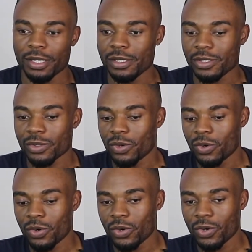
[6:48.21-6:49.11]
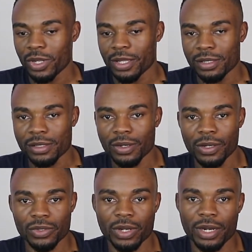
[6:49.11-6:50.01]
So this is
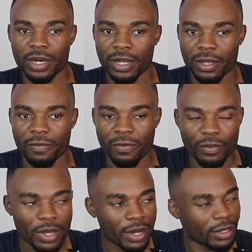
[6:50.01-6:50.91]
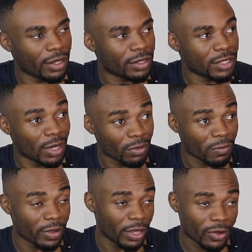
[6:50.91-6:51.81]
also kind of like, for me, another type of
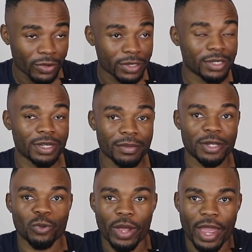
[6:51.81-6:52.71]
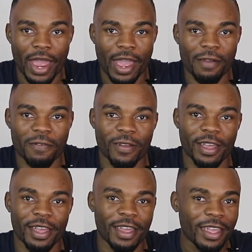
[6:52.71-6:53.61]
an ecosystem that we have
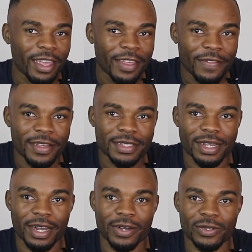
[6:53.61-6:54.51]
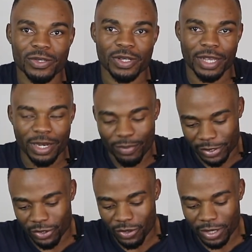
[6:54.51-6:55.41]
in this house in
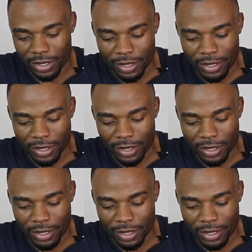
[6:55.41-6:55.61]
particular.